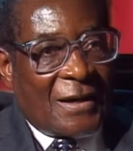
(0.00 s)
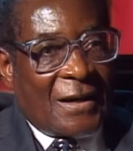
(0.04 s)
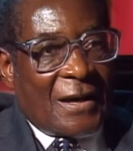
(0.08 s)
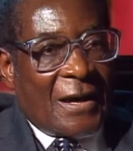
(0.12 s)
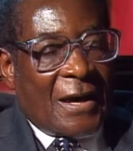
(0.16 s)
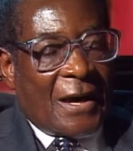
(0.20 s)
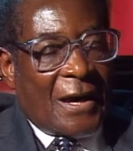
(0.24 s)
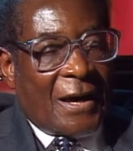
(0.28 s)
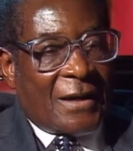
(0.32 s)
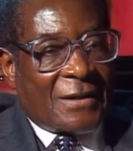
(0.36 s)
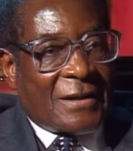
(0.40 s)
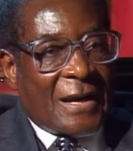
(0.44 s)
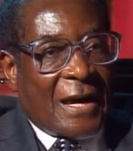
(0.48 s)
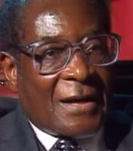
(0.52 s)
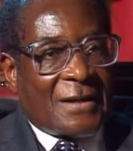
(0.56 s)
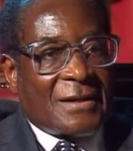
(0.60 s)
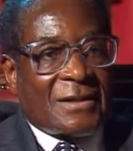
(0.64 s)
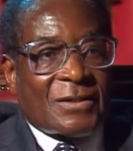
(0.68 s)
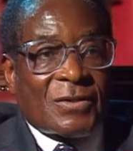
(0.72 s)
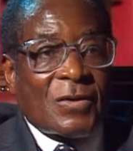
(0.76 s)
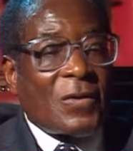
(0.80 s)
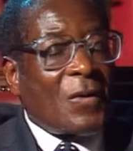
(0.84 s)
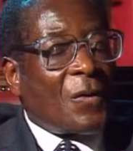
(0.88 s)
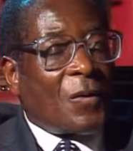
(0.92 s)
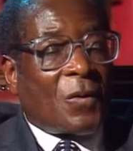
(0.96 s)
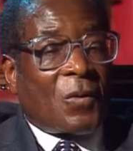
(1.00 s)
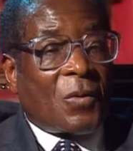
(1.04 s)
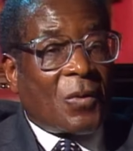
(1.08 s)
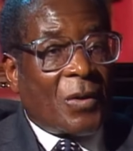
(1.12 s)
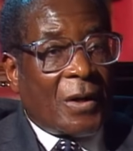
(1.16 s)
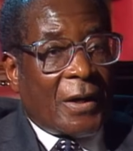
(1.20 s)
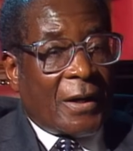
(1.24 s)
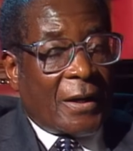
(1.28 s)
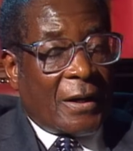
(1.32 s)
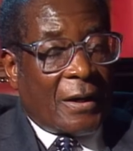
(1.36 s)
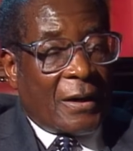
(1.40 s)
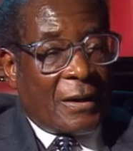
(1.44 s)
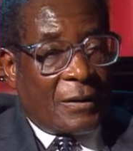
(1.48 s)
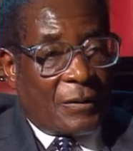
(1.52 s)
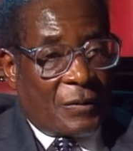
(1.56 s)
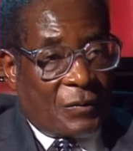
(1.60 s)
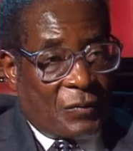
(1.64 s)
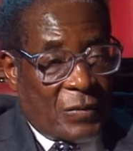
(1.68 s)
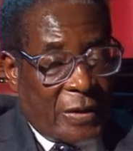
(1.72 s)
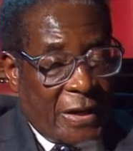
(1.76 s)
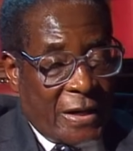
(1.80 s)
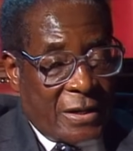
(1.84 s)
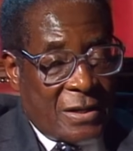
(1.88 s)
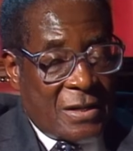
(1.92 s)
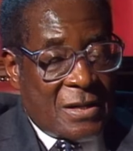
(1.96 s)
And so
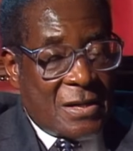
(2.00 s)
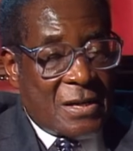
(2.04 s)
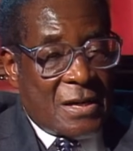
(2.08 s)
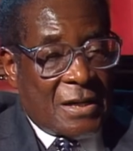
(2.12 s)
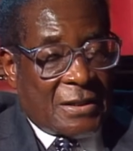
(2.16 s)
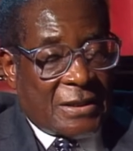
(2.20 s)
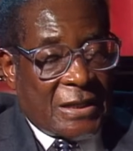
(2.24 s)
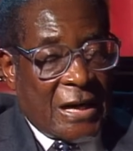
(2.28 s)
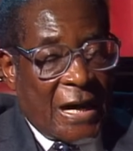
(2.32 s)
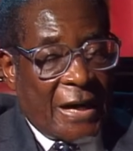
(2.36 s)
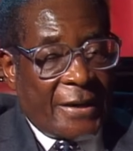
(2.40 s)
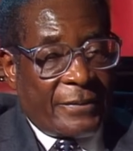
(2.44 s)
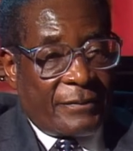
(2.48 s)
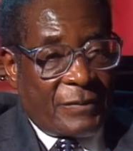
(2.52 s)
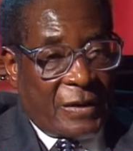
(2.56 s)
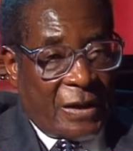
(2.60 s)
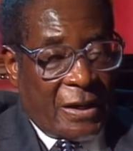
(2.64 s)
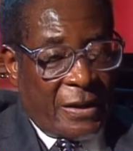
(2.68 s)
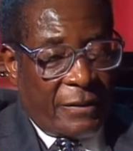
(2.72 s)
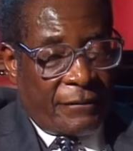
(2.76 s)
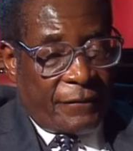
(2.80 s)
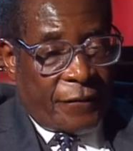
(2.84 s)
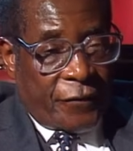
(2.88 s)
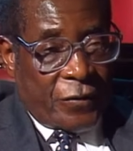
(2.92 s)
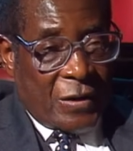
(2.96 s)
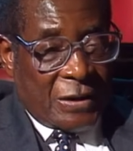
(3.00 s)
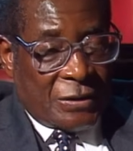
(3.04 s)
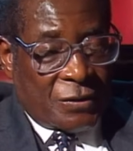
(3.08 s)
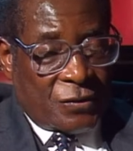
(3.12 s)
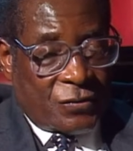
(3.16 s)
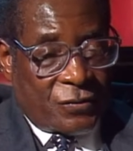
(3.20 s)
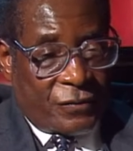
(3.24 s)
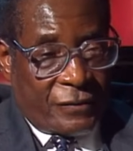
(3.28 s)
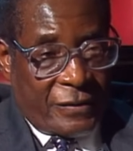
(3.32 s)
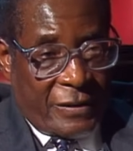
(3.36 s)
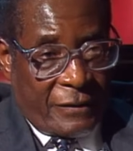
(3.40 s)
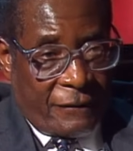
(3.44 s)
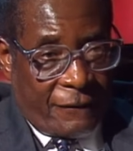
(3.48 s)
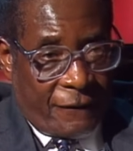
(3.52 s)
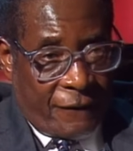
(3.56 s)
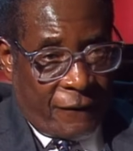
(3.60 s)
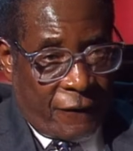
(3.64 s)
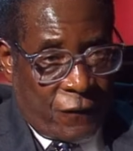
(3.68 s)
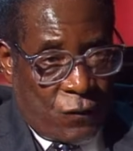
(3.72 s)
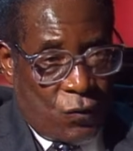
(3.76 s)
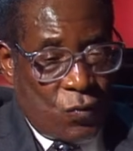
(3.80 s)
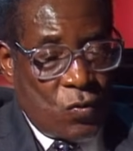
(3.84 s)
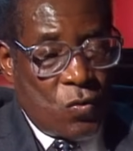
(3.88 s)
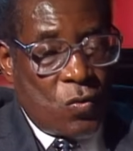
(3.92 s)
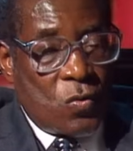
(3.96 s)
when time came for us to
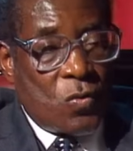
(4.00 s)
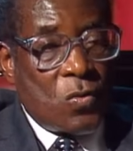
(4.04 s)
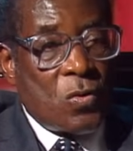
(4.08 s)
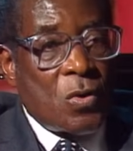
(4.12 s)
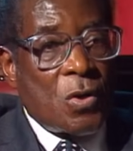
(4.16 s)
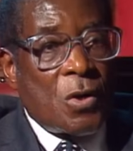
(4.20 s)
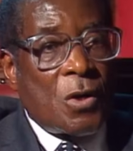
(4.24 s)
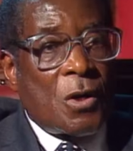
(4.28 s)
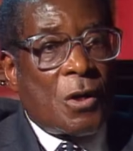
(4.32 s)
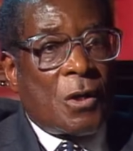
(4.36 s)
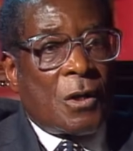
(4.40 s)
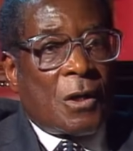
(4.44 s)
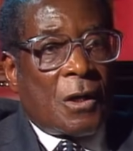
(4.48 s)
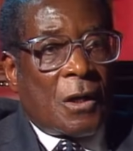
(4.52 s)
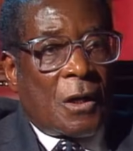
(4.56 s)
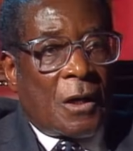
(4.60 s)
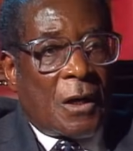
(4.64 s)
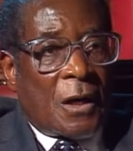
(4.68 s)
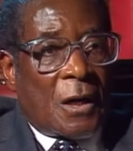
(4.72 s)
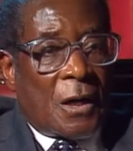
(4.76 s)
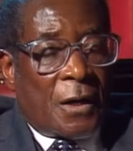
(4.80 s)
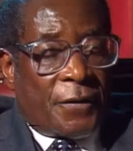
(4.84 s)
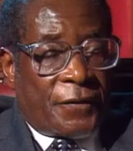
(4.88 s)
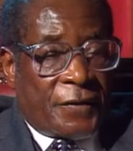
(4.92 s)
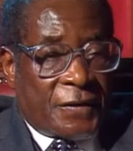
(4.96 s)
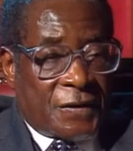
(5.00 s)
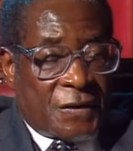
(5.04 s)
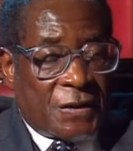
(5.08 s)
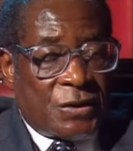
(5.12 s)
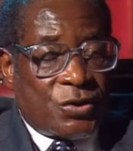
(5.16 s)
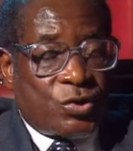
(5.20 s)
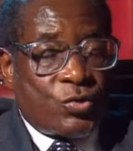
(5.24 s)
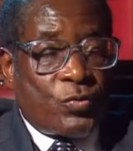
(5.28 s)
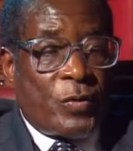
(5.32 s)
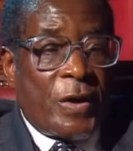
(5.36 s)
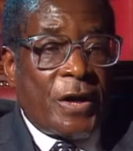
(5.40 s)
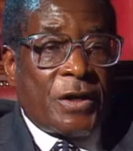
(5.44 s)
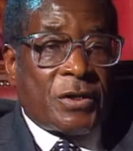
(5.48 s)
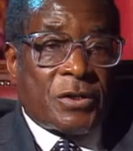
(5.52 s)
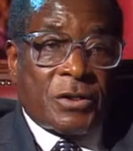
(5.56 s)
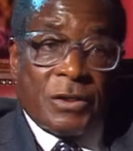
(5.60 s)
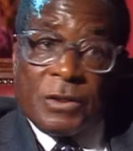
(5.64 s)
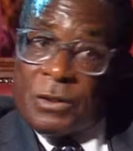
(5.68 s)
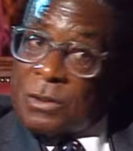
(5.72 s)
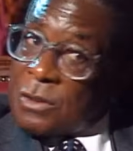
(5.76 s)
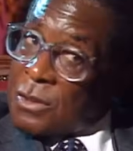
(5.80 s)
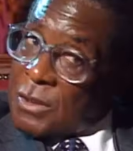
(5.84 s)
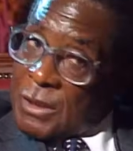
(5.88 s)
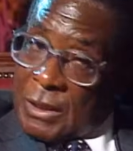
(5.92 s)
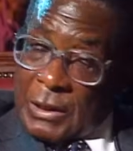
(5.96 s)
review the
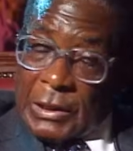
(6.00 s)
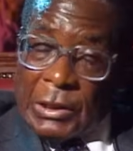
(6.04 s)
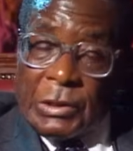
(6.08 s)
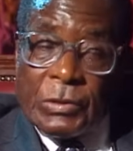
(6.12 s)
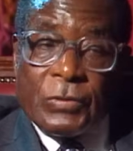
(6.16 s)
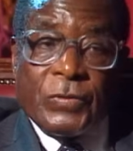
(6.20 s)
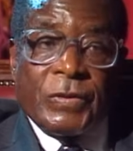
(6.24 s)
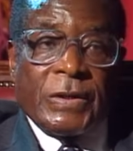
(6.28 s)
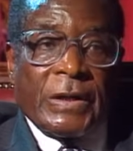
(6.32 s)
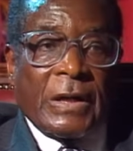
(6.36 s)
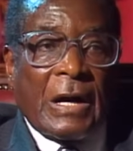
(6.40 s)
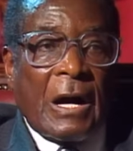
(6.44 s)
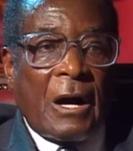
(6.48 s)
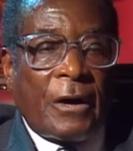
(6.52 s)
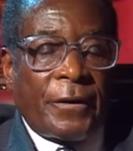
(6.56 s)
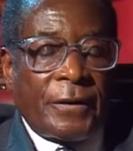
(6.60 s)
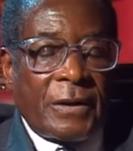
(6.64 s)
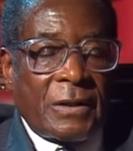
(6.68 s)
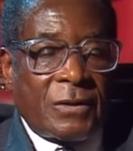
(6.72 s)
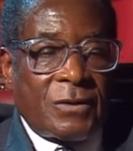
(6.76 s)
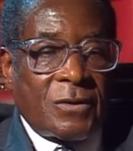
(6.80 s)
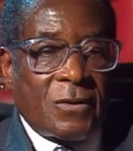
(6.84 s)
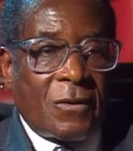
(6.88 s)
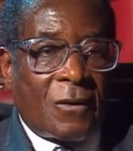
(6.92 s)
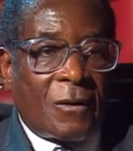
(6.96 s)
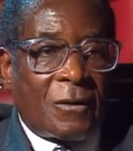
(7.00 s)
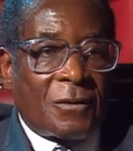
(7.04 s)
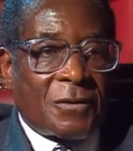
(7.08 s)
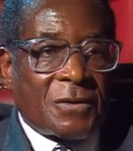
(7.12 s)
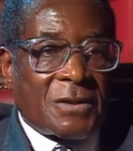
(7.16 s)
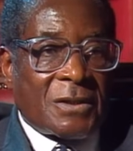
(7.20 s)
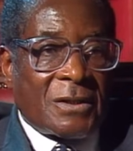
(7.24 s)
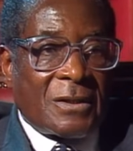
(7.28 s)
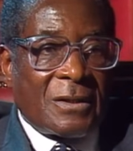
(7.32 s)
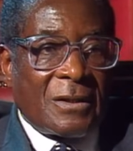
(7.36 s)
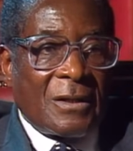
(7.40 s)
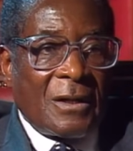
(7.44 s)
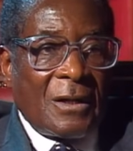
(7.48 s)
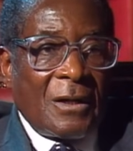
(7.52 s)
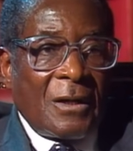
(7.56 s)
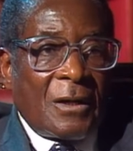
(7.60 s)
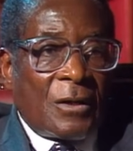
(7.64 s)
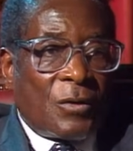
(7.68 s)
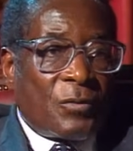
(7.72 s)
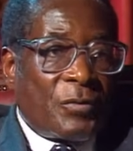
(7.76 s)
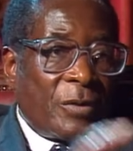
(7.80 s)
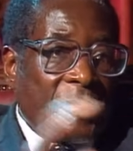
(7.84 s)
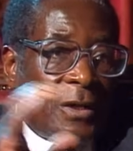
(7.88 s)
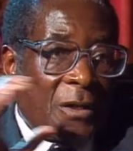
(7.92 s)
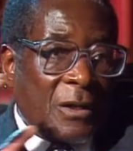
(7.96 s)
situation, including our ideology,
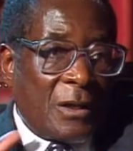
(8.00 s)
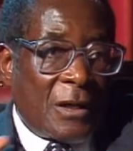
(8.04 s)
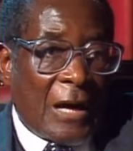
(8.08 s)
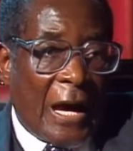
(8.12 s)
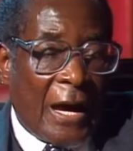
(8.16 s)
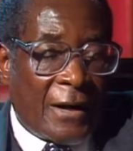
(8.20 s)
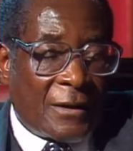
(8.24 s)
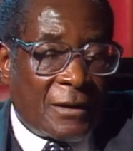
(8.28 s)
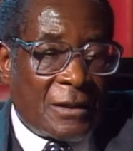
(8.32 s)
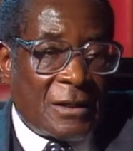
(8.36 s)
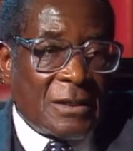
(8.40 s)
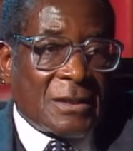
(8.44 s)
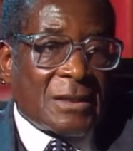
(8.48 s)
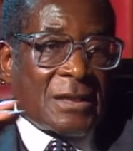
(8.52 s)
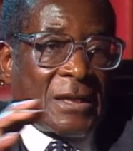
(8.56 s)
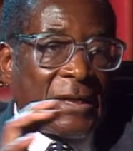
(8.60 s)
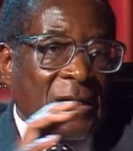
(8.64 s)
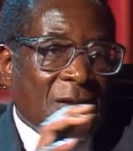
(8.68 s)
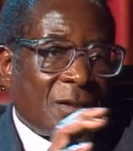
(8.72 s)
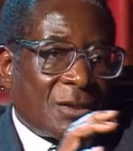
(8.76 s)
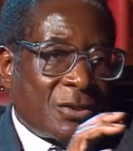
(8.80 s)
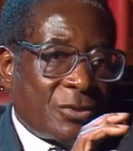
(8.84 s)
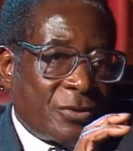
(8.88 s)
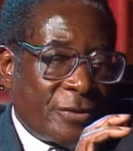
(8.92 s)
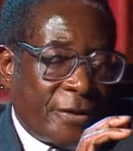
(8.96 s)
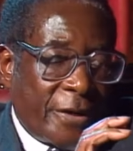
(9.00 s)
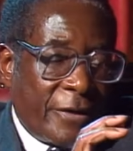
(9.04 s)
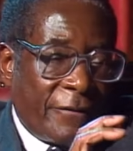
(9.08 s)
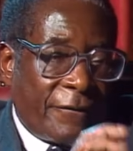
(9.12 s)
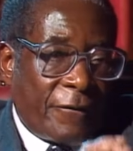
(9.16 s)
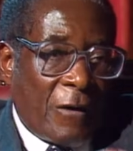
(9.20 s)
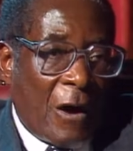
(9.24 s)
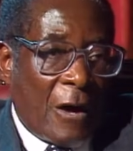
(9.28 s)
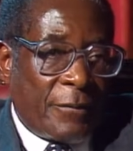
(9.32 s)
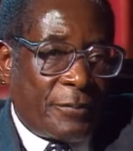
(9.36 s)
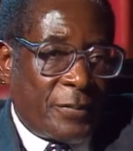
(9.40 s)
we had this history of our